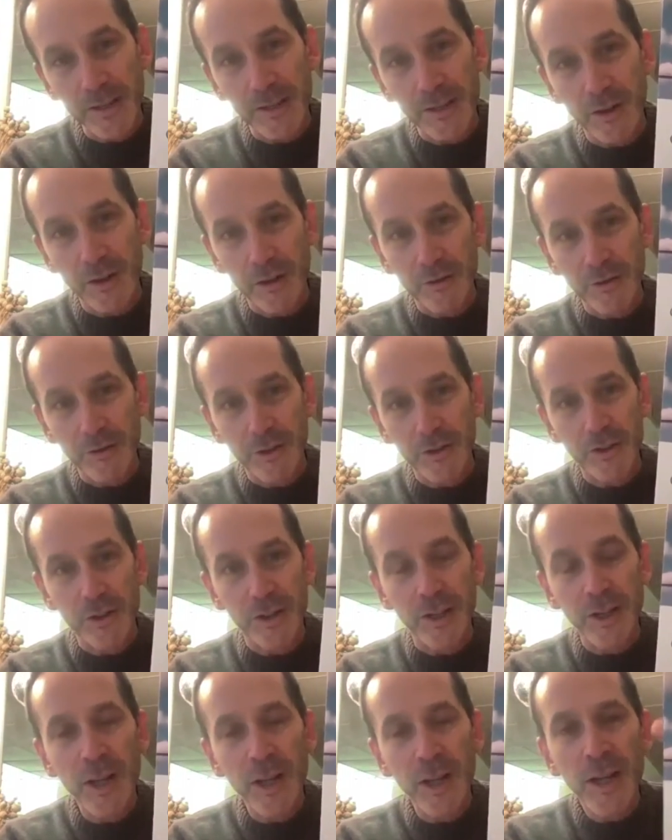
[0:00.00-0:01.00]
of Mass
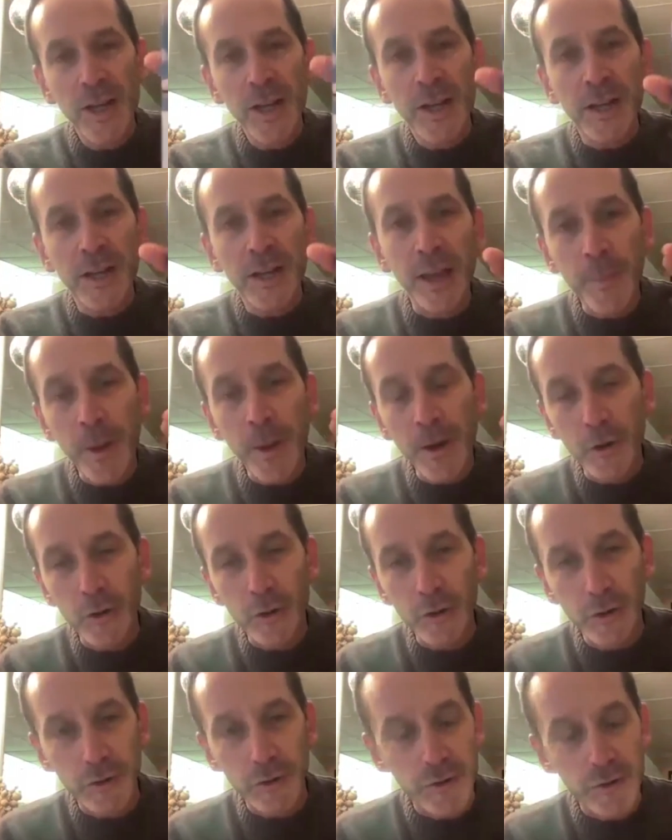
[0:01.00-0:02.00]
Incarceration. Came out
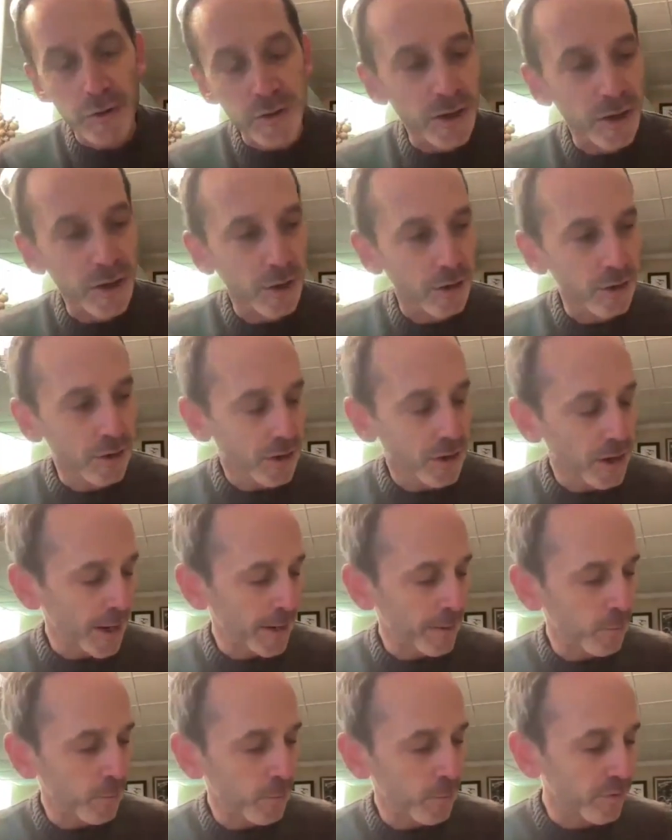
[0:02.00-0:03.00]
earlier this year
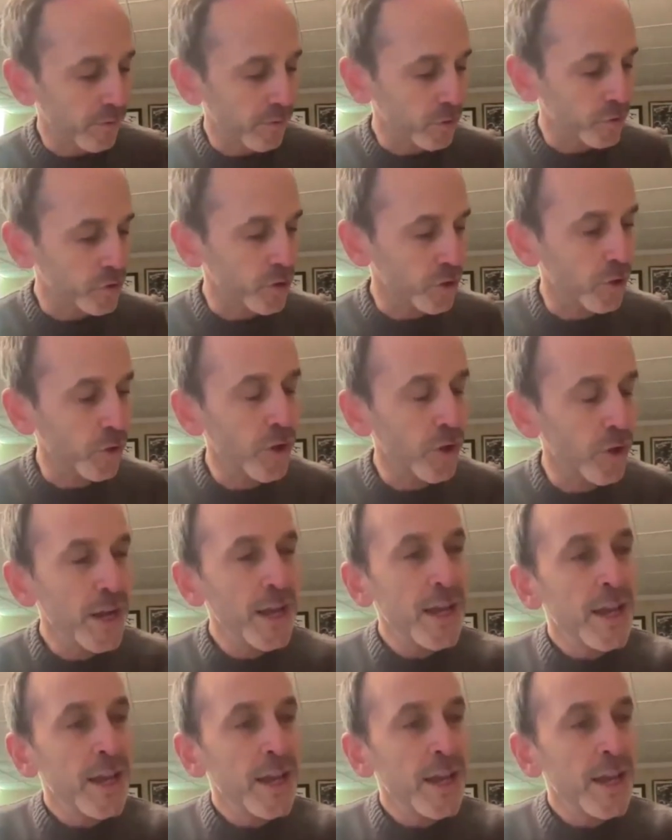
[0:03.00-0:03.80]
with Verso.